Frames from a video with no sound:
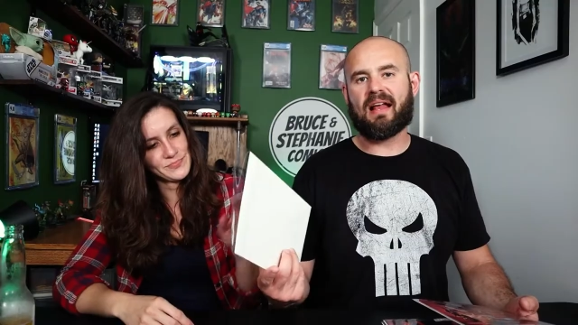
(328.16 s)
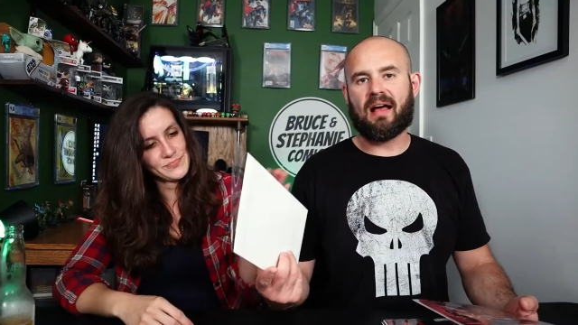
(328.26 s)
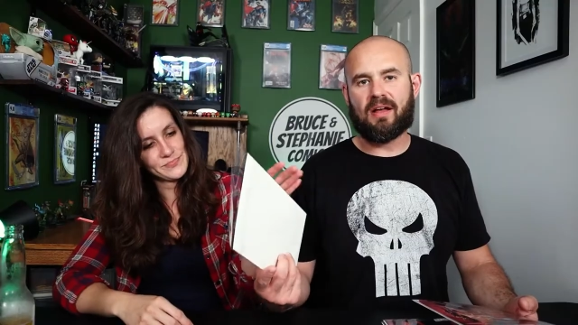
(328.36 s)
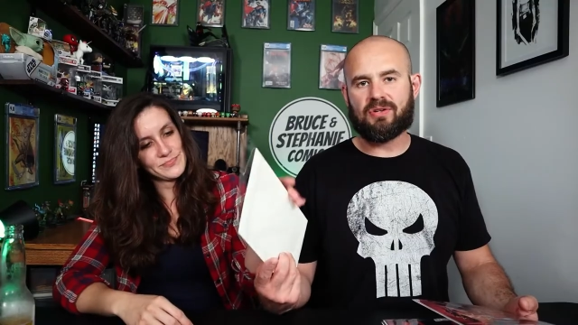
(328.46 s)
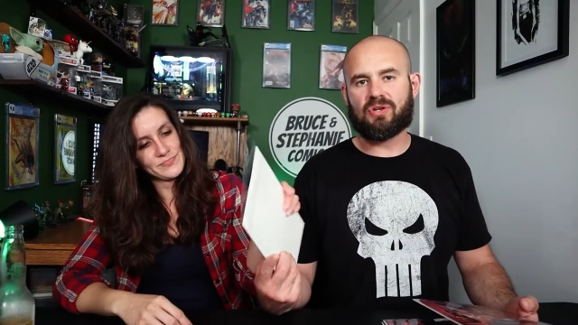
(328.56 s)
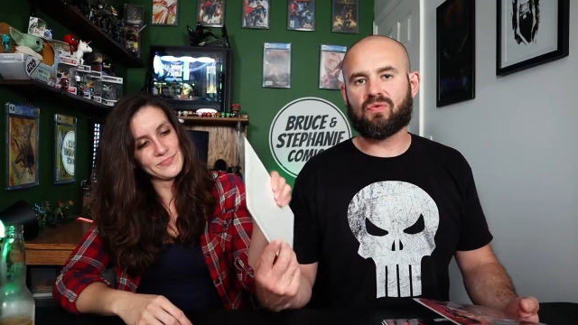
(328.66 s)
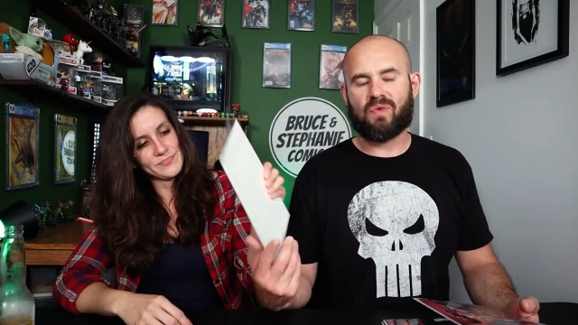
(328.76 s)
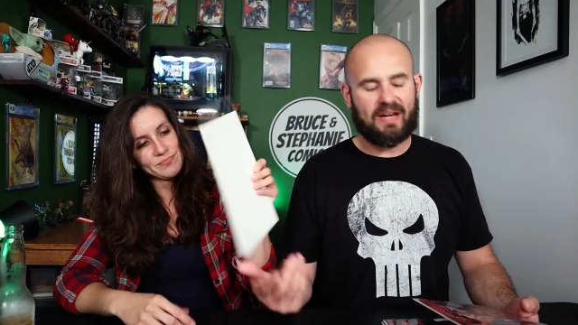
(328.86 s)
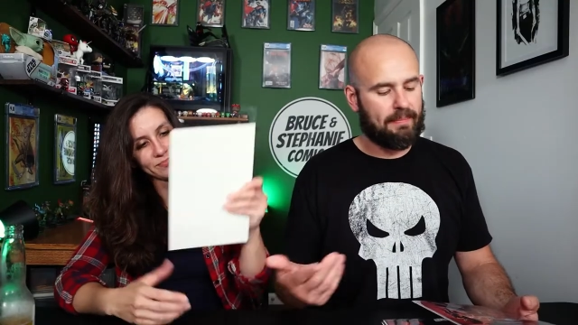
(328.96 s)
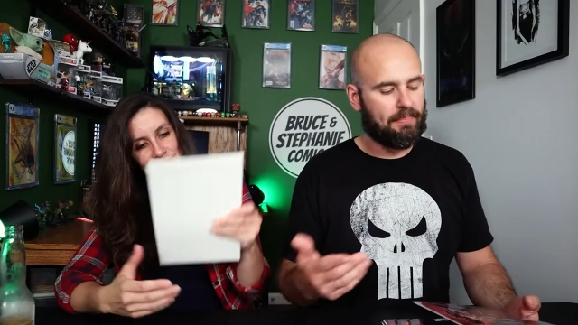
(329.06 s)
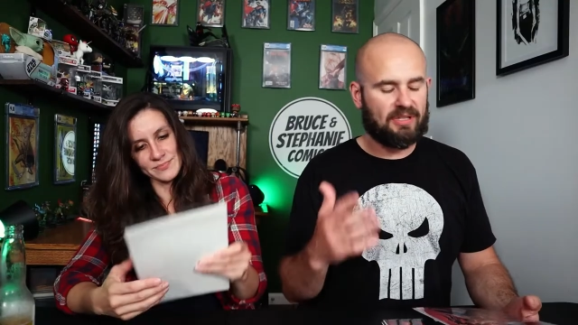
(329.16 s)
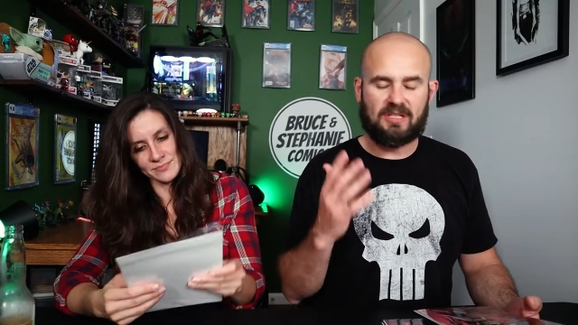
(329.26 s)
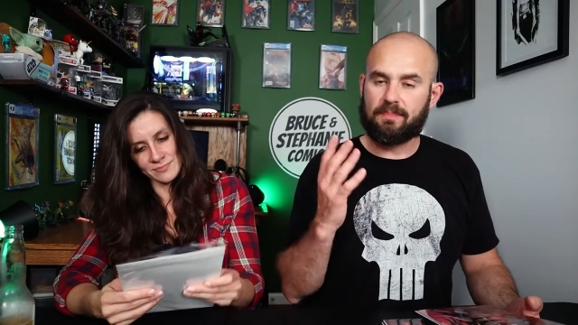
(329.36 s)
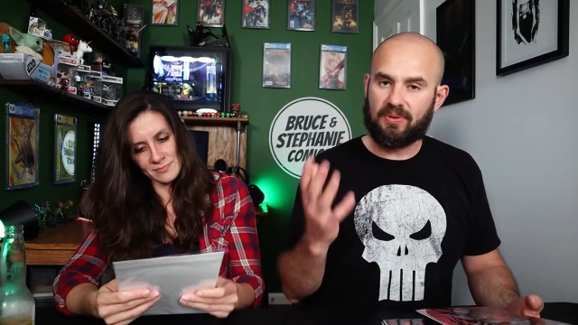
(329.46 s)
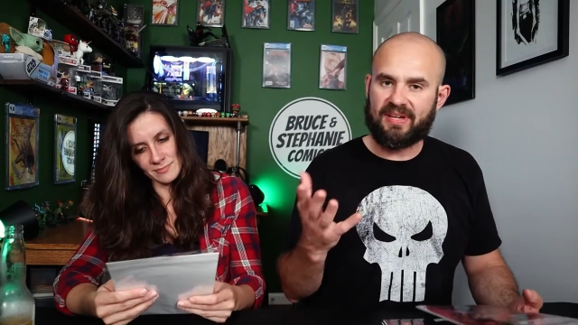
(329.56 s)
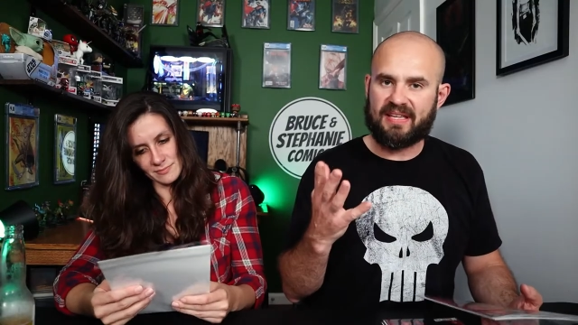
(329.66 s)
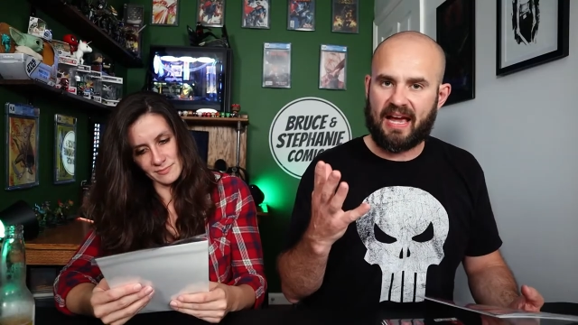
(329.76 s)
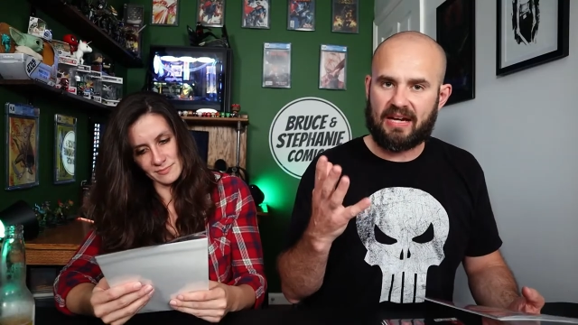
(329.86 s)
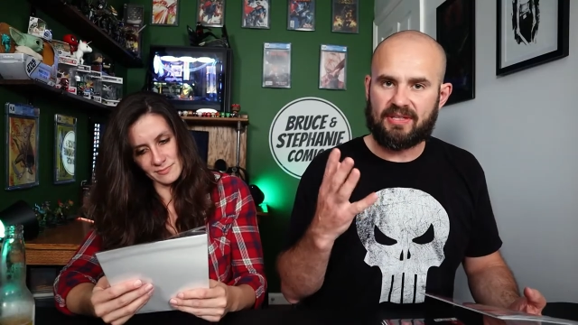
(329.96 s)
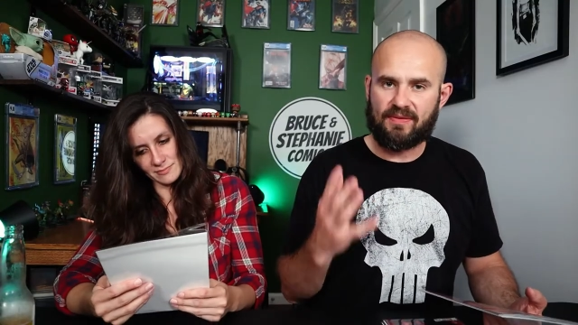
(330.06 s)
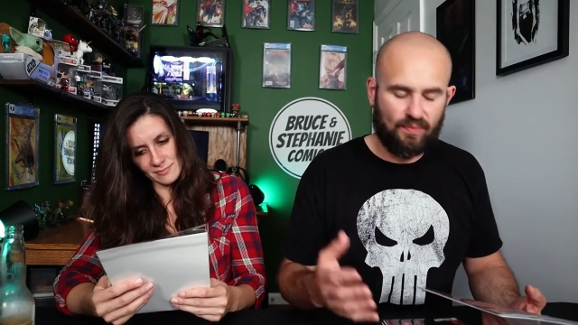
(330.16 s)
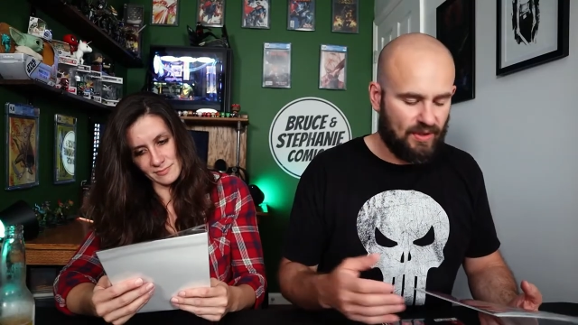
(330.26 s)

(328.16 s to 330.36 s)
Speaker 1: an underrated book. This book is actually